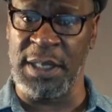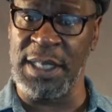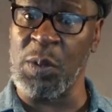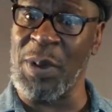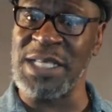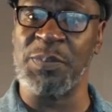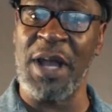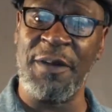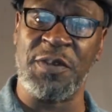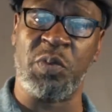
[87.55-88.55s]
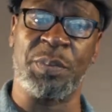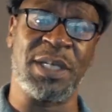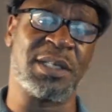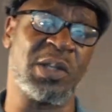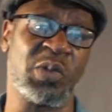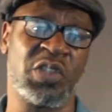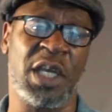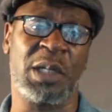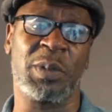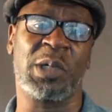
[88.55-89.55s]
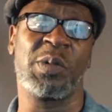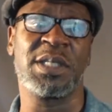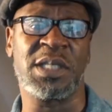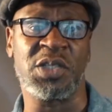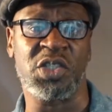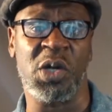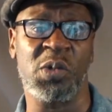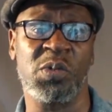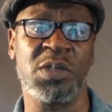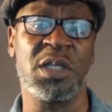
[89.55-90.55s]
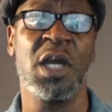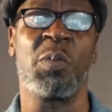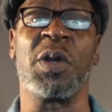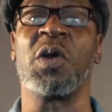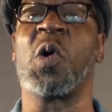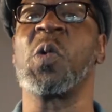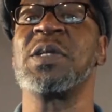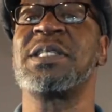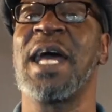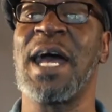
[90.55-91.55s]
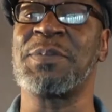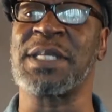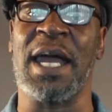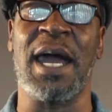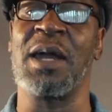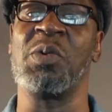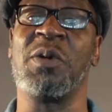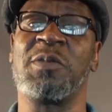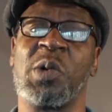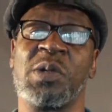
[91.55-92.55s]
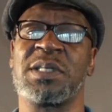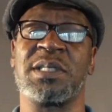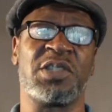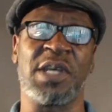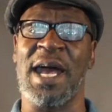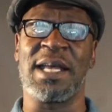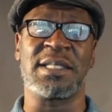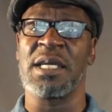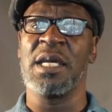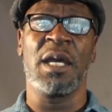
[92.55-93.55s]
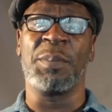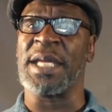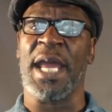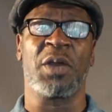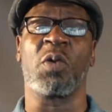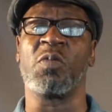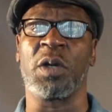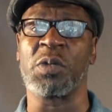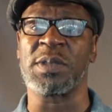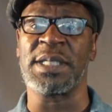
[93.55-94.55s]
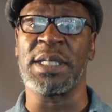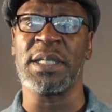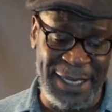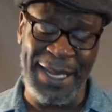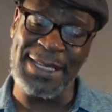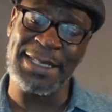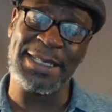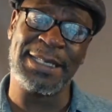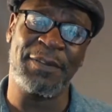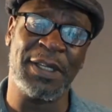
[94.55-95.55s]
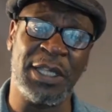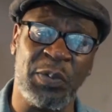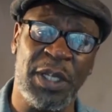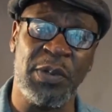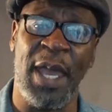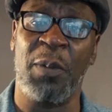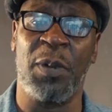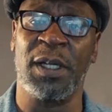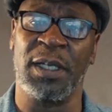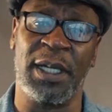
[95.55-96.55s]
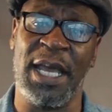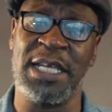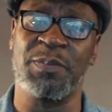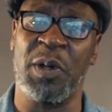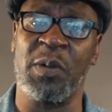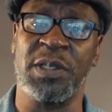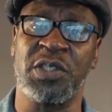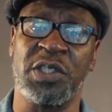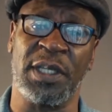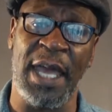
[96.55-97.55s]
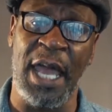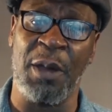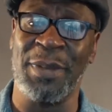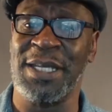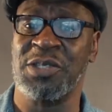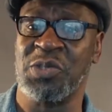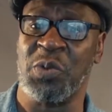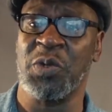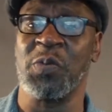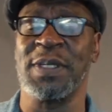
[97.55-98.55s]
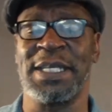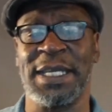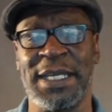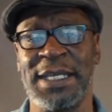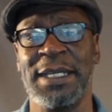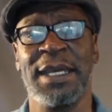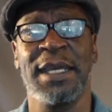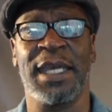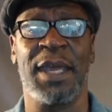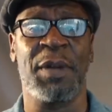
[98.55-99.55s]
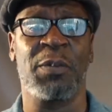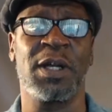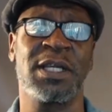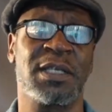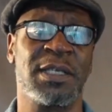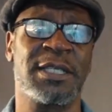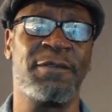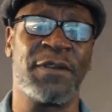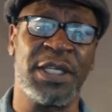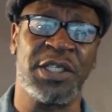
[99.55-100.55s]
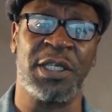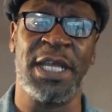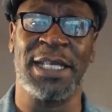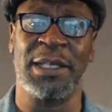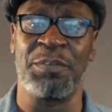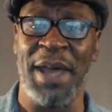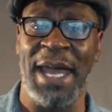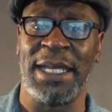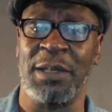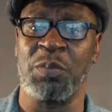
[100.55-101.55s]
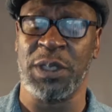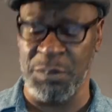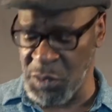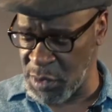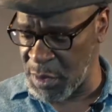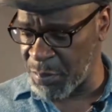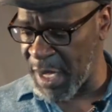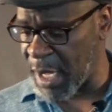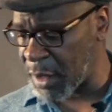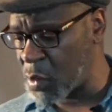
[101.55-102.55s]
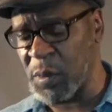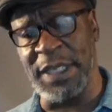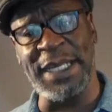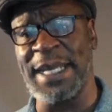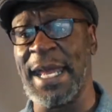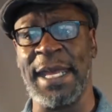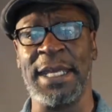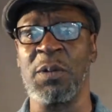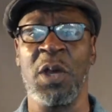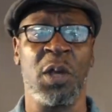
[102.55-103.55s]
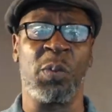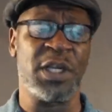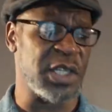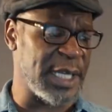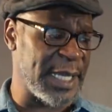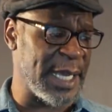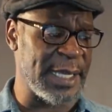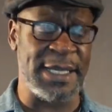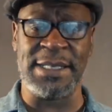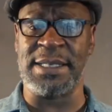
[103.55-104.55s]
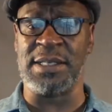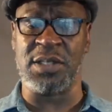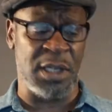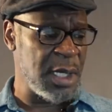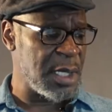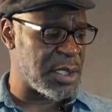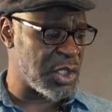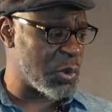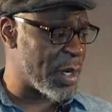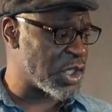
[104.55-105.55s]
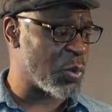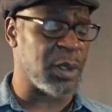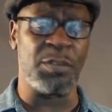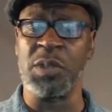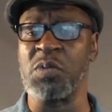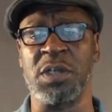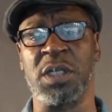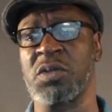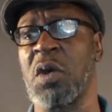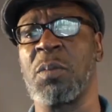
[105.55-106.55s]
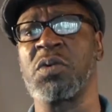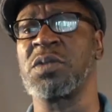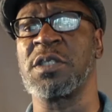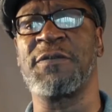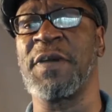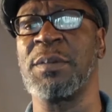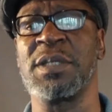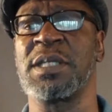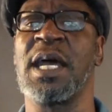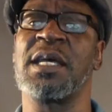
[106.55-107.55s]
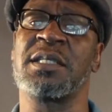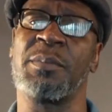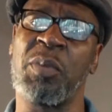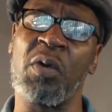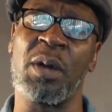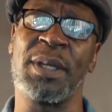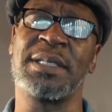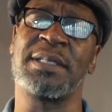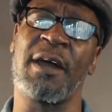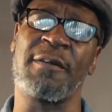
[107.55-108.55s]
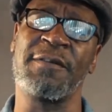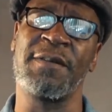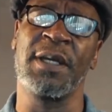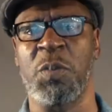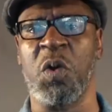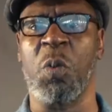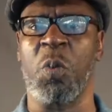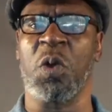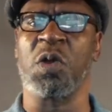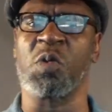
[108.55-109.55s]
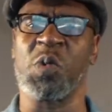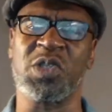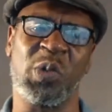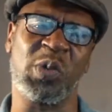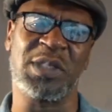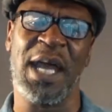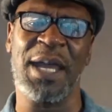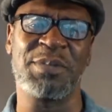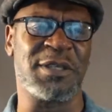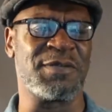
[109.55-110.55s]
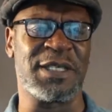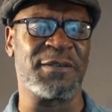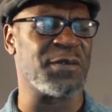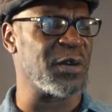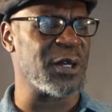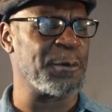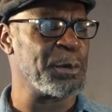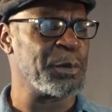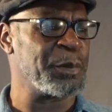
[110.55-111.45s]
And then the Wise Prophets would be associated with Quincy Jones, with Horace Tapscott, who of course is jazz piano royalty. in 1973, you had one of the last poets, Jalal Mansur Nuriddin, came out with Hustler's Convention, had the backing with the music by Kool and the Gang, which again is a situation where the music is almost as famous as the poem itself. Spoken word grew into all types of different